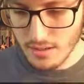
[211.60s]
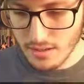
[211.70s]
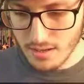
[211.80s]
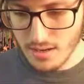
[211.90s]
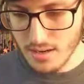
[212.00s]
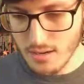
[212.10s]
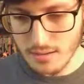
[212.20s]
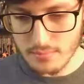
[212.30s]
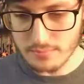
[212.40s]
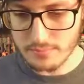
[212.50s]

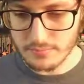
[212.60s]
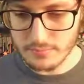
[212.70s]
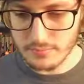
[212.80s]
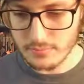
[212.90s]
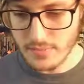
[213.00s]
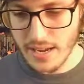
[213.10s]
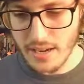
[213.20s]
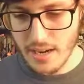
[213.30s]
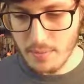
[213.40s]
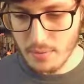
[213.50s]

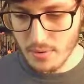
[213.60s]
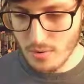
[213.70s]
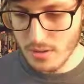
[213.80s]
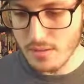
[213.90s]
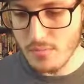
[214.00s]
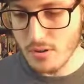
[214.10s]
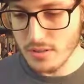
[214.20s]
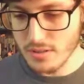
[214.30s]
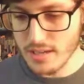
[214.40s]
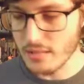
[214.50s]
I pre-ordered them all
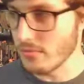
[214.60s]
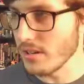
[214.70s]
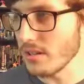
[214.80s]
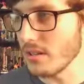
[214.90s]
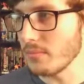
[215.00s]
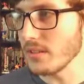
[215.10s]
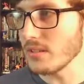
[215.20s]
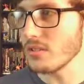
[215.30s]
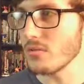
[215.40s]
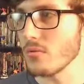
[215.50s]
just so I could read the complete
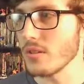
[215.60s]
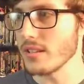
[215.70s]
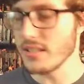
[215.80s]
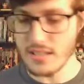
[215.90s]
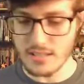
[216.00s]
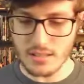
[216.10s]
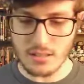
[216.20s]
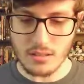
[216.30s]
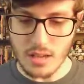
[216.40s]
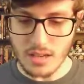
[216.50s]
story. This is the
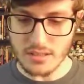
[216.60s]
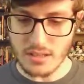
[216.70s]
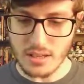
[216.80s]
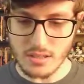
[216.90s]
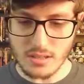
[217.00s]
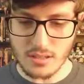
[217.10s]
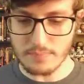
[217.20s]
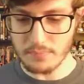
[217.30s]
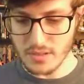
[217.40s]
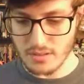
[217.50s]
deluxe edition,
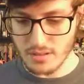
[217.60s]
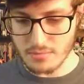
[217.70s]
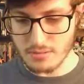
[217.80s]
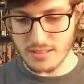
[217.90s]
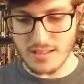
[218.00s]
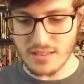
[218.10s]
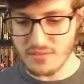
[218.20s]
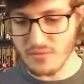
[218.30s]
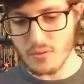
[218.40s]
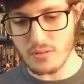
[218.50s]
so it comes with this nice
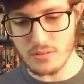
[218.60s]
foil